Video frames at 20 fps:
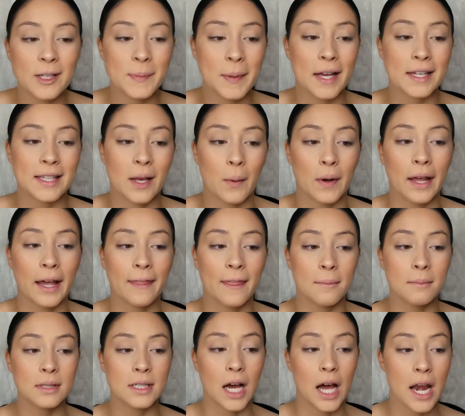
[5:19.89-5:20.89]
because I want to get
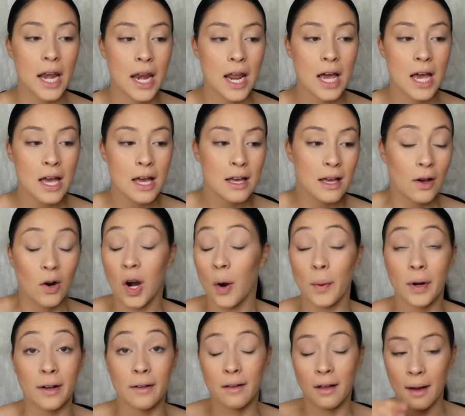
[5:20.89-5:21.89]
them done, or I
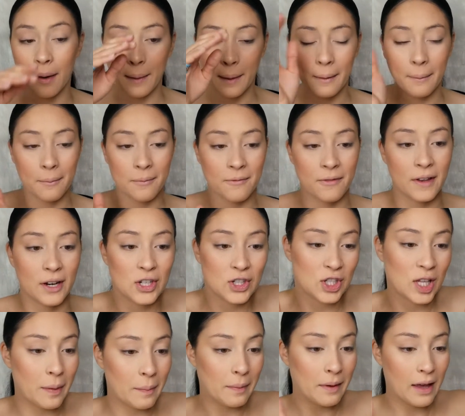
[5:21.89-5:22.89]
want to finish
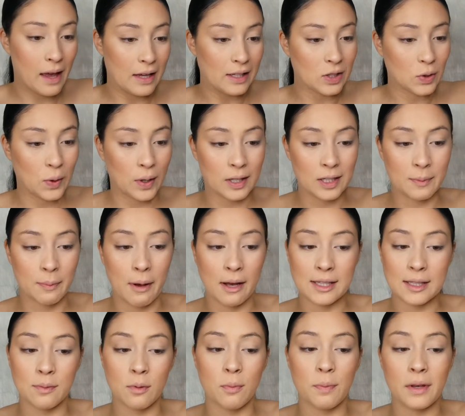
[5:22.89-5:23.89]
them as quick as
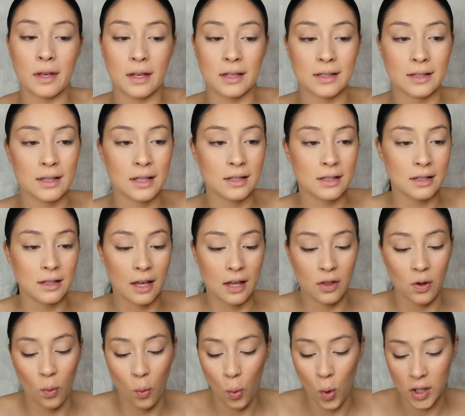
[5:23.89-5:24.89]
possible, because this is like the
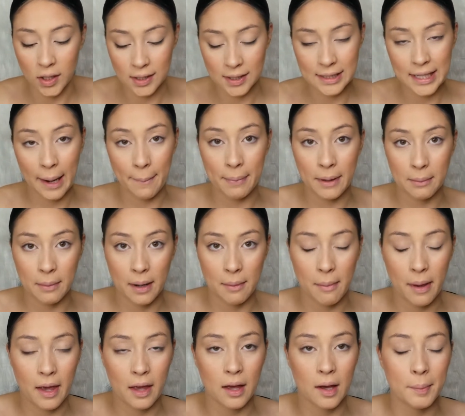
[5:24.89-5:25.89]
one step in my
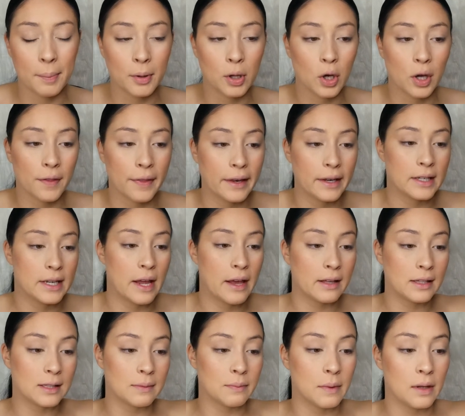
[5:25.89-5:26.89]
makeup look that
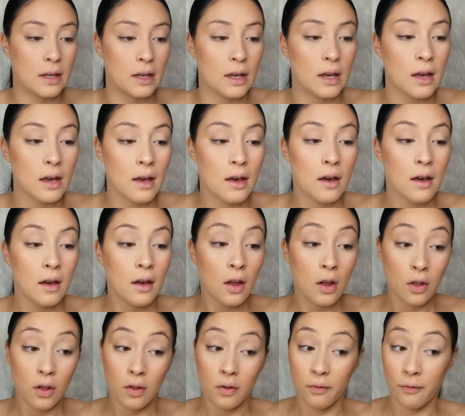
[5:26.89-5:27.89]
takes me
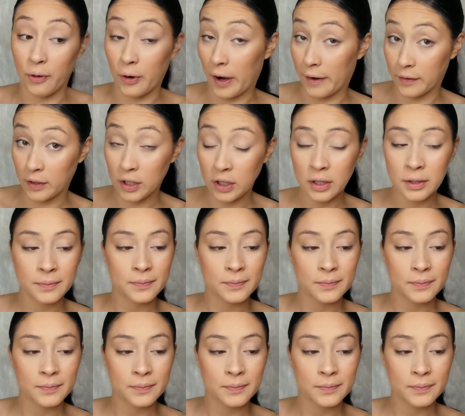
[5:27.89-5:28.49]
forever.